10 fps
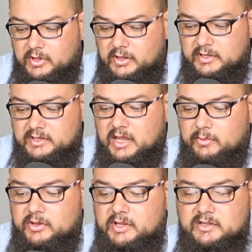This
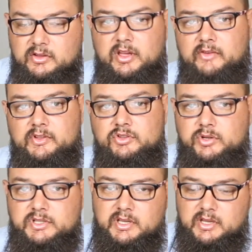camera does not have a
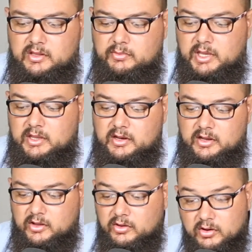joystick at the back, and
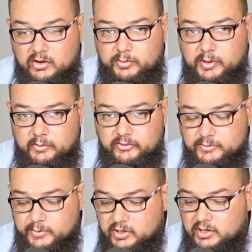I know a lot of people have
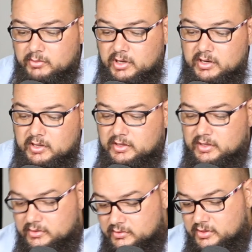spoken about it
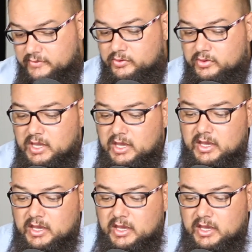and so forth.